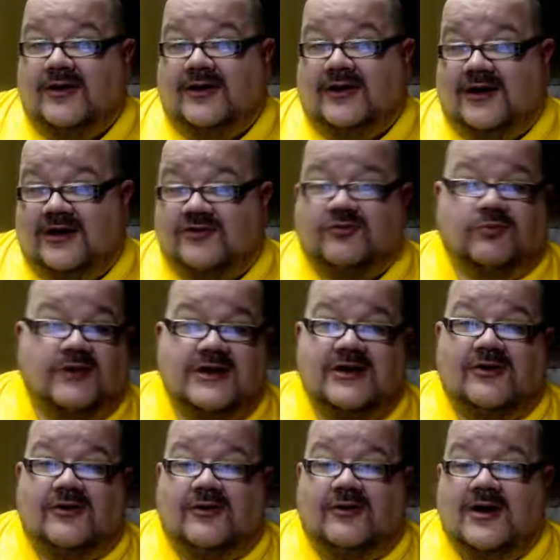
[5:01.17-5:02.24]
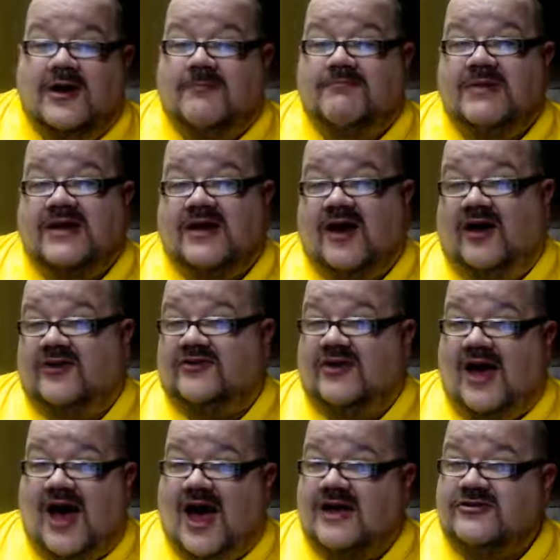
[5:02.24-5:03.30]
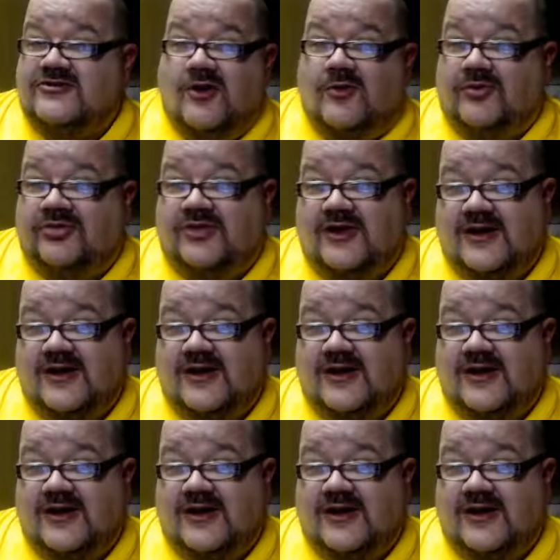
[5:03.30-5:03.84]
It's real, because I don't think